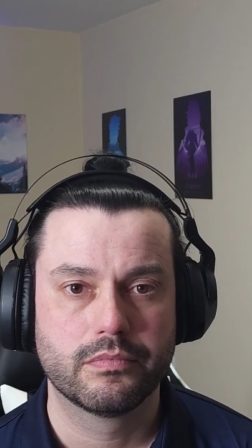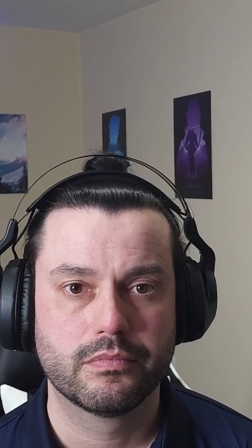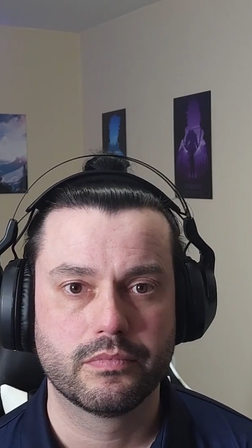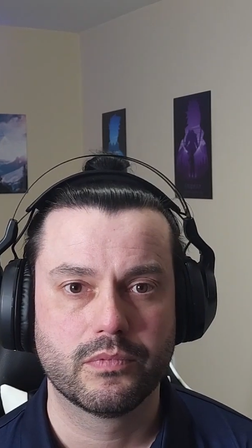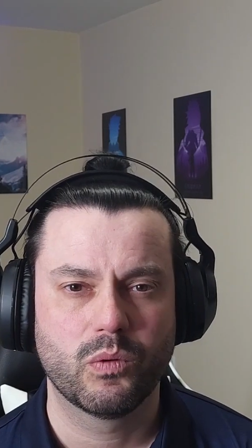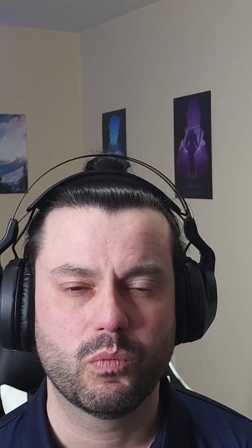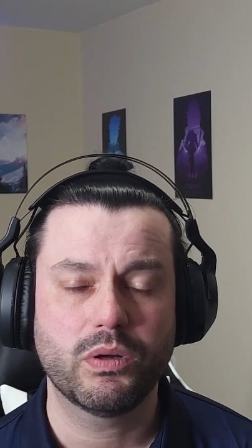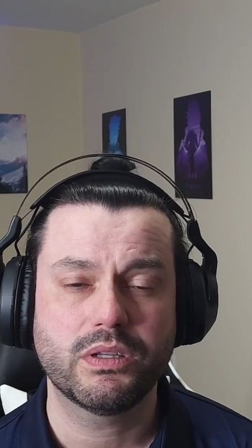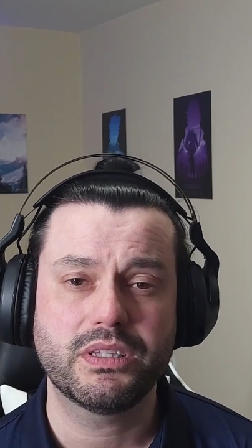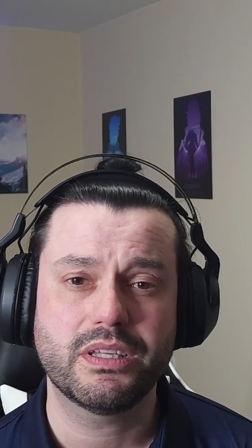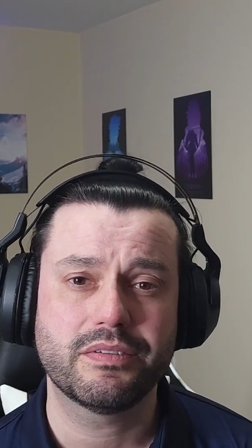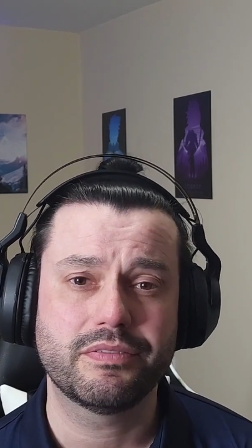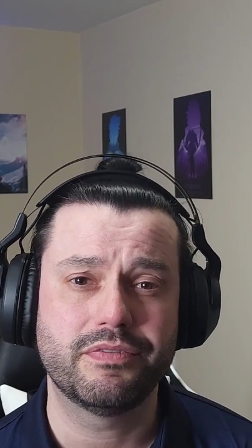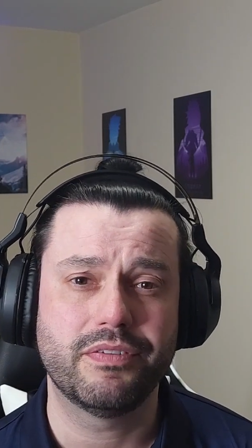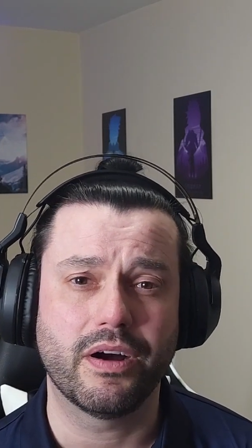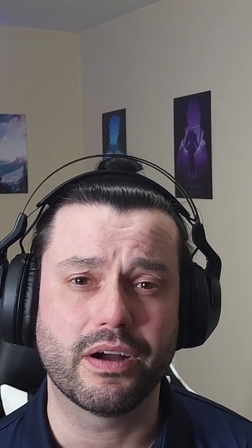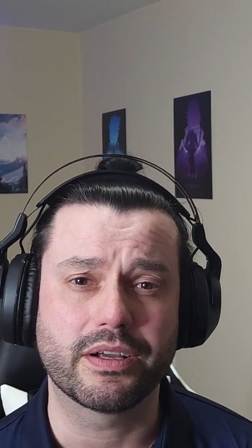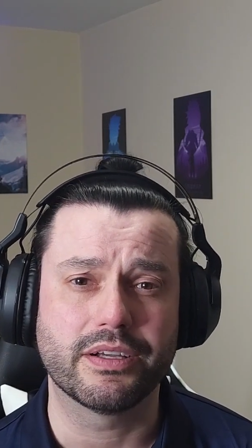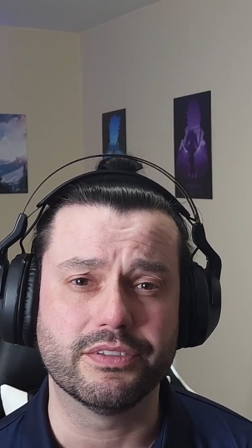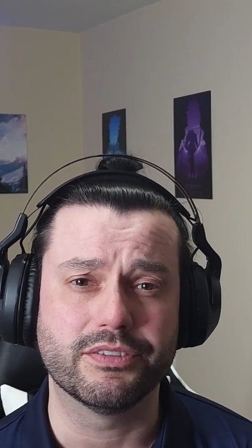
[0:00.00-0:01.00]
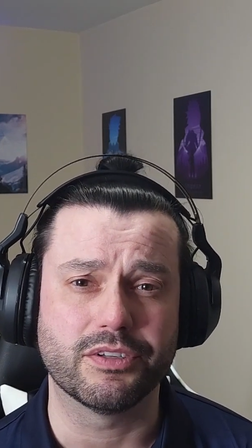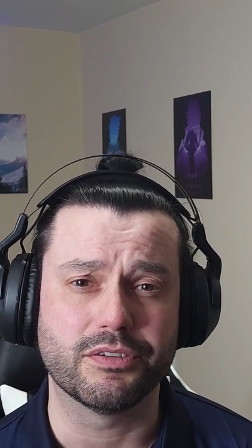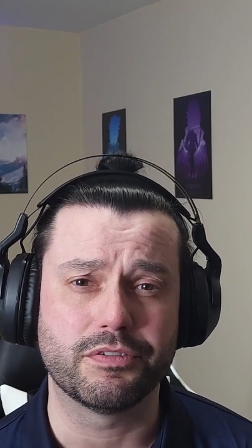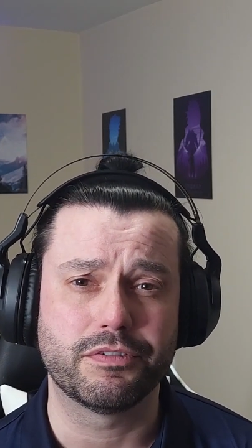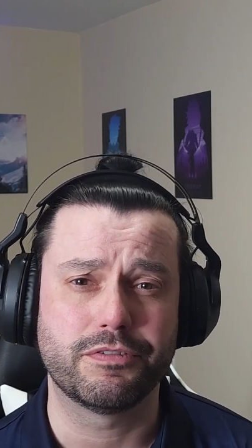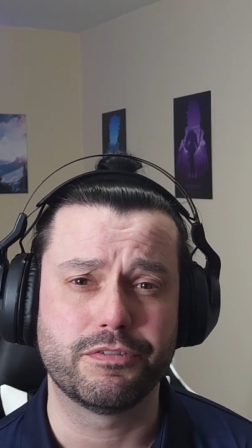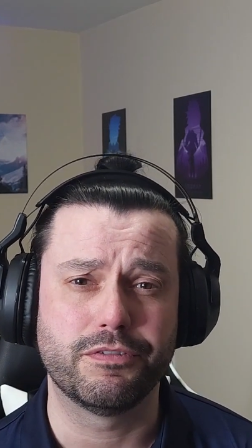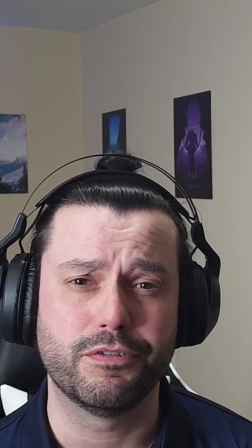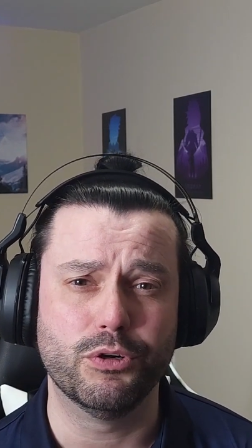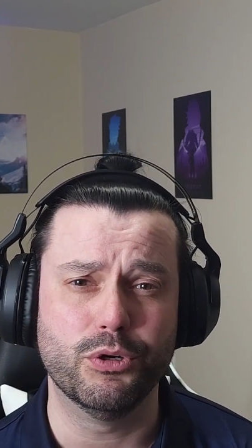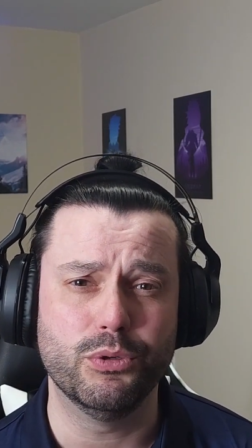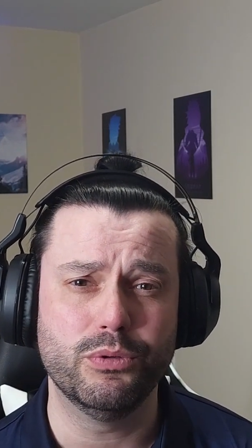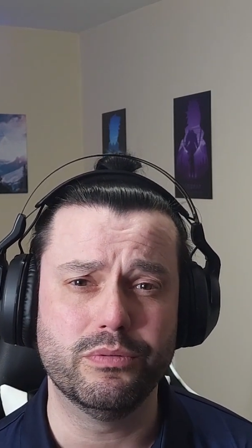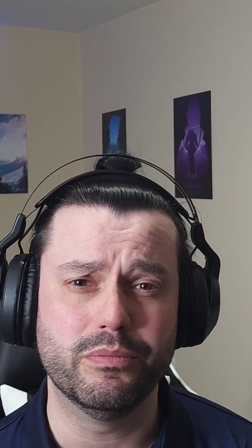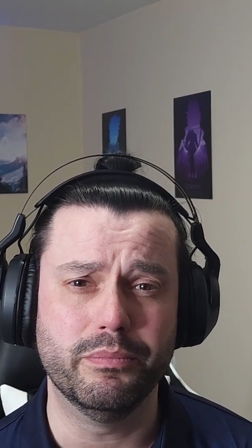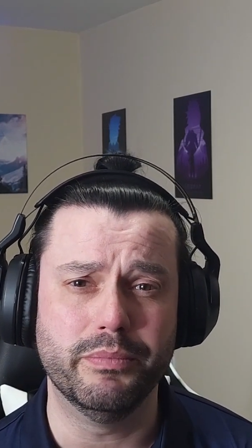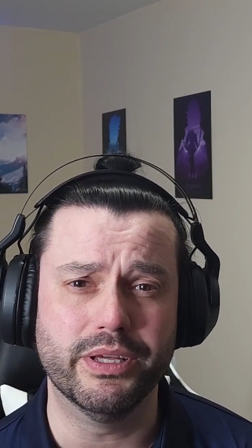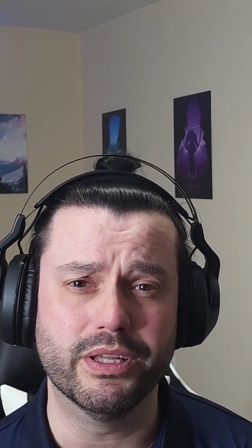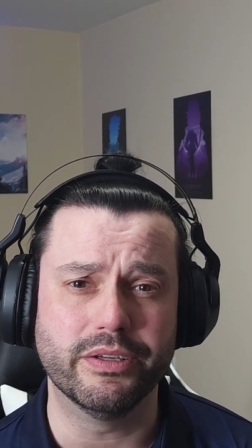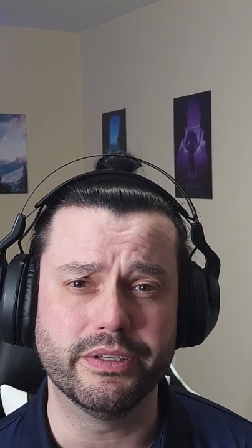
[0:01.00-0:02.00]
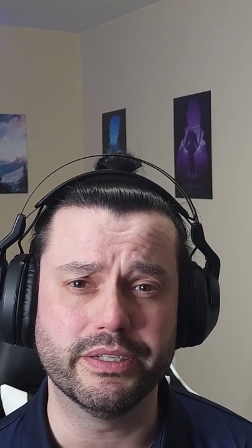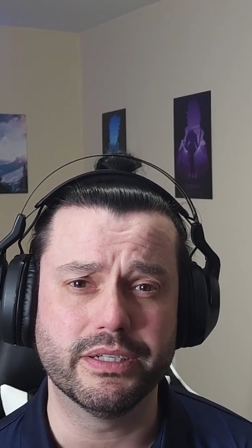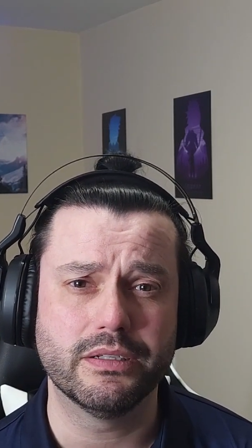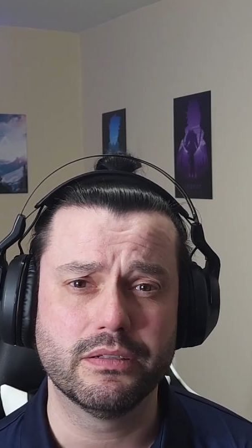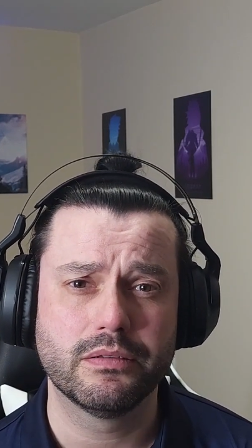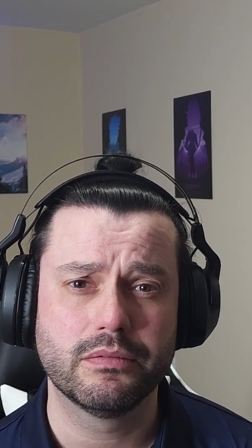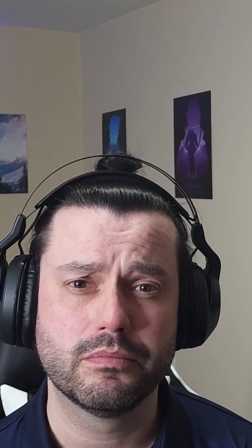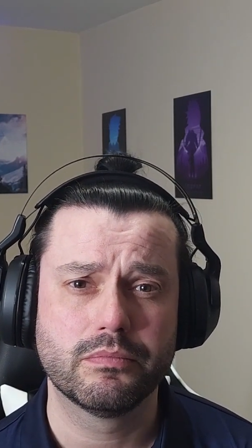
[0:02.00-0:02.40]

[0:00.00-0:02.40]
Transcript: What the fuck is a fruit million?